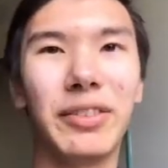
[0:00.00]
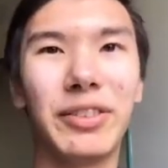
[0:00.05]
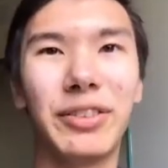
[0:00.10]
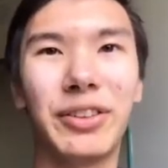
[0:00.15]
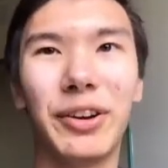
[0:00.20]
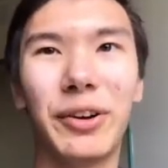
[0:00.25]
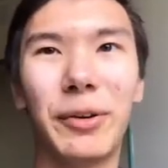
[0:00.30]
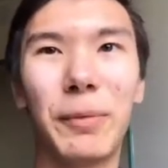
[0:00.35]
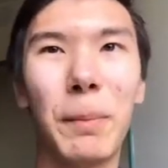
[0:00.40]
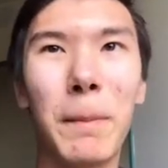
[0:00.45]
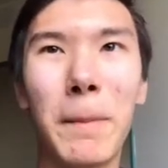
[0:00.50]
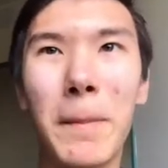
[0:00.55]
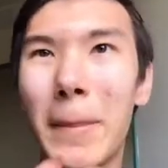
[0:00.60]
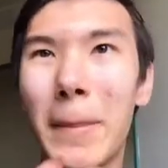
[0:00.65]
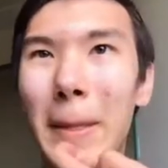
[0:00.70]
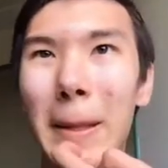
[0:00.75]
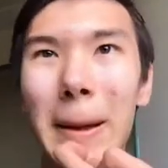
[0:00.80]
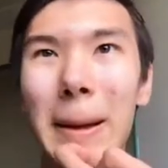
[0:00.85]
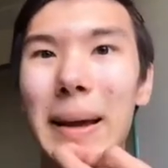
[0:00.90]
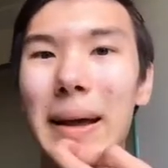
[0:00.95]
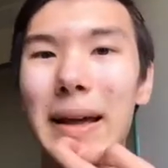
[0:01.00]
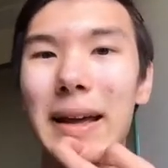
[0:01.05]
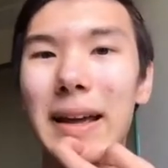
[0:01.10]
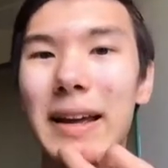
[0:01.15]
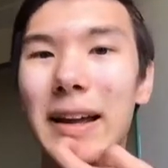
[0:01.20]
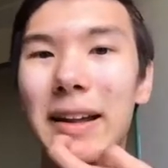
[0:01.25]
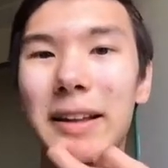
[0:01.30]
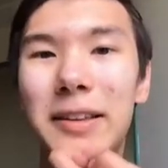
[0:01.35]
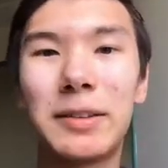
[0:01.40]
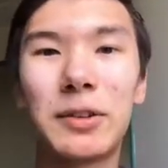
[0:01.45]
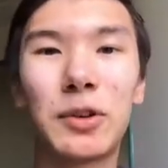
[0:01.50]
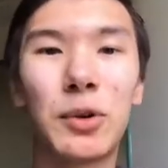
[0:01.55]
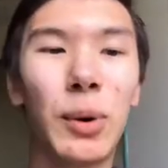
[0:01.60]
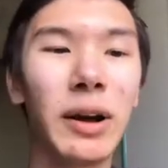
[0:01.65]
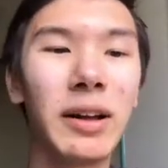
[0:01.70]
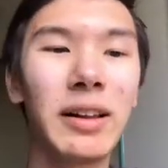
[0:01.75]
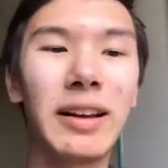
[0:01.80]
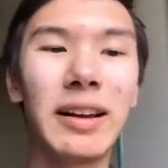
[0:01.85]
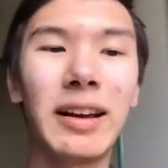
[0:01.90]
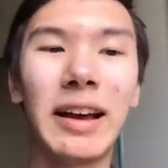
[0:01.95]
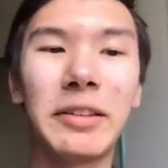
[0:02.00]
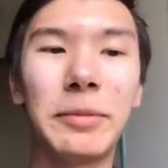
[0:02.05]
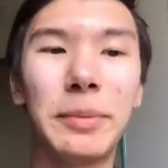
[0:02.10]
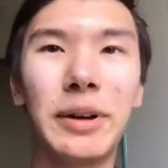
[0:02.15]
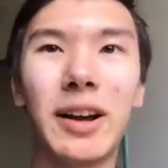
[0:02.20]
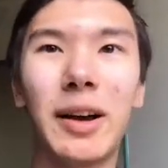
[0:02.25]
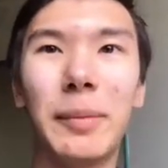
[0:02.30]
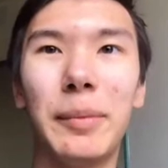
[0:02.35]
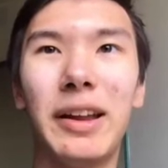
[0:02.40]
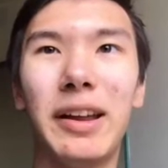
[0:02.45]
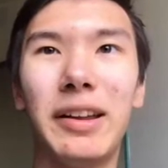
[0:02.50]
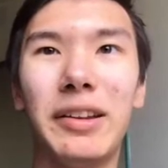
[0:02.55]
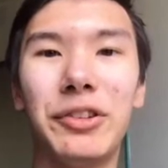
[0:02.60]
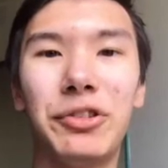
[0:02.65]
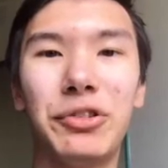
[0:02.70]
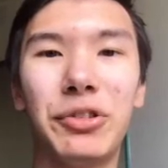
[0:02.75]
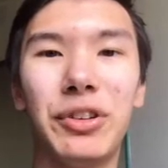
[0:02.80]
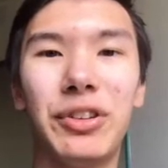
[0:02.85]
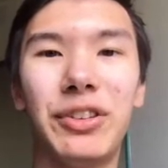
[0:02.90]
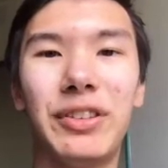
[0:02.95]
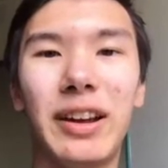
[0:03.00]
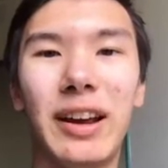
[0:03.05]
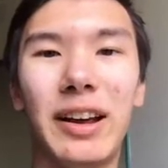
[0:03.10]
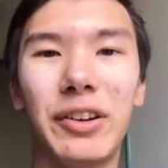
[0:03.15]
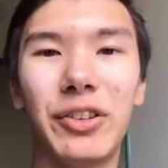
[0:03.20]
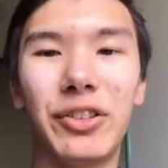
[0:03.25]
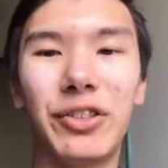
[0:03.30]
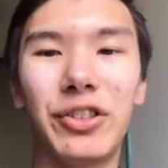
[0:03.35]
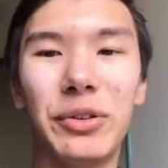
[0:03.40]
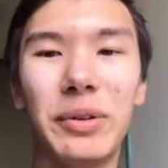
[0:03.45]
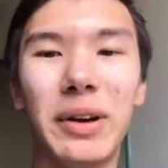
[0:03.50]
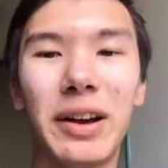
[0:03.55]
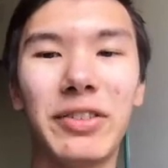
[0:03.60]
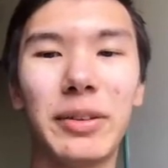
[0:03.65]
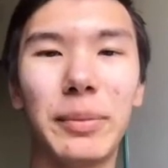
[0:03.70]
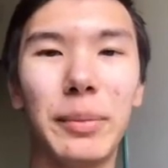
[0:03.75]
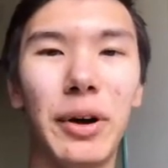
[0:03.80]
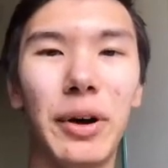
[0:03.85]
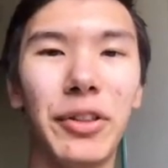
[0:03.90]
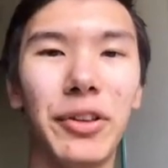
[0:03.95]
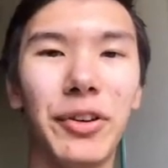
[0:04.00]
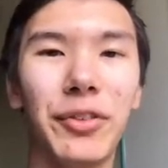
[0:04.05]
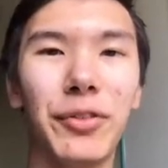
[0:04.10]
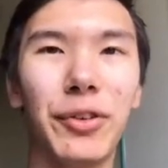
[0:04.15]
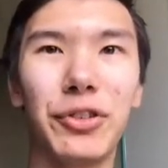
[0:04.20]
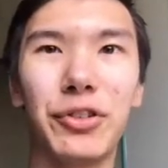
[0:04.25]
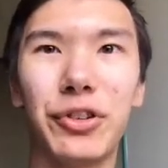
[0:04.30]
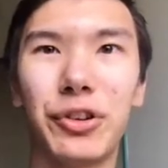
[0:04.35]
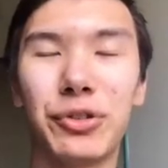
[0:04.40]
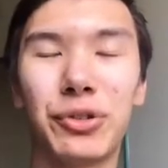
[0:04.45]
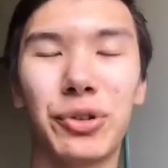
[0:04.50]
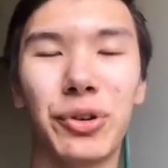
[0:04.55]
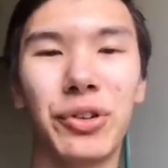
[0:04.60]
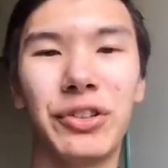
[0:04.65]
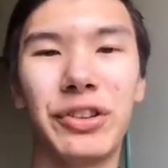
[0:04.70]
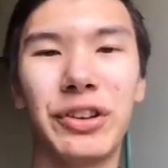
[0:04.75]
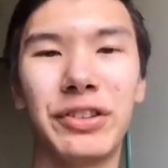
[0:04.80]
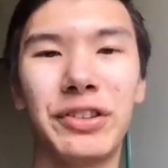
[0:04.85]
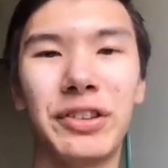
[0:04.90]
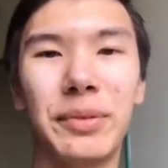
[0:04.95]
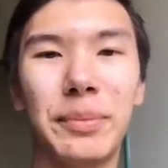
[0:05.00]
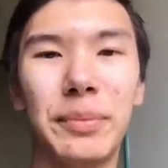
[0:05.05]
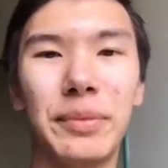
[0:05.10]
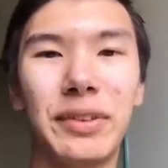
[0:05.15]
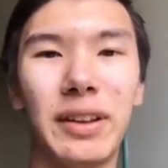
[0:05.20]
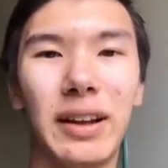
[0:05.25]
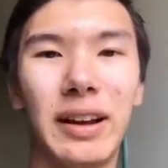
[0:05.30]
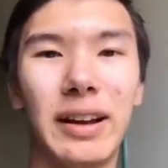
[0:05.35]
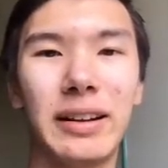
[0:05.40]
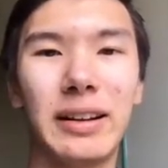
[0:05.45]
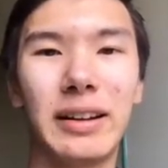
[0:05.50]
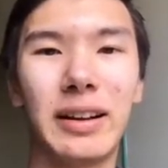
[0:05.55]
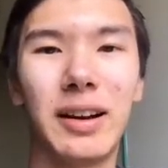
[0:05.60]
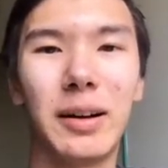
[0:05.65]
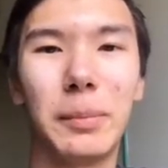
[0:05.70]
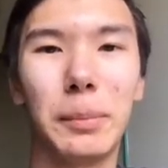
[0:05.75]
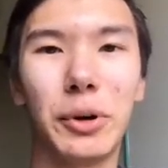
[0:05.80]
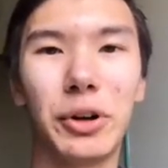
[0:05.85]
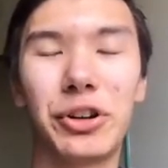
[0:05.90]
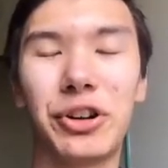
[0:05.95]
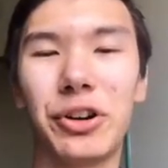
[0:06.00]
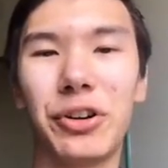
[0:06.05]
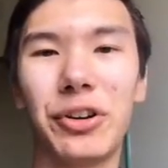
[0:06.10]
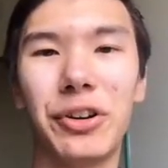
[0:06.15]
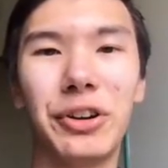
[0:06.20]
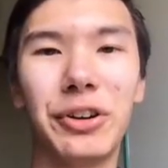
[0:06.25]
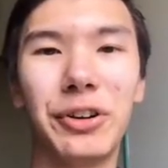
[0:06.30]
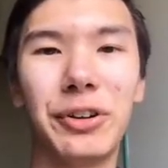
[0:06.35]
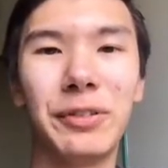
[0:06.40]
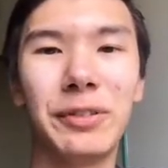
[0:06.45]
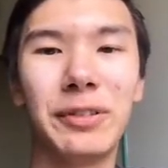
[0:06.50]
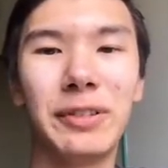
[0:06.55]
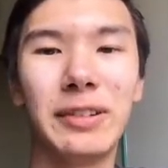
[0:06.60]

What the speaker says: So it's quickly has become an industry standard. So you have some other version control systems like Mercurial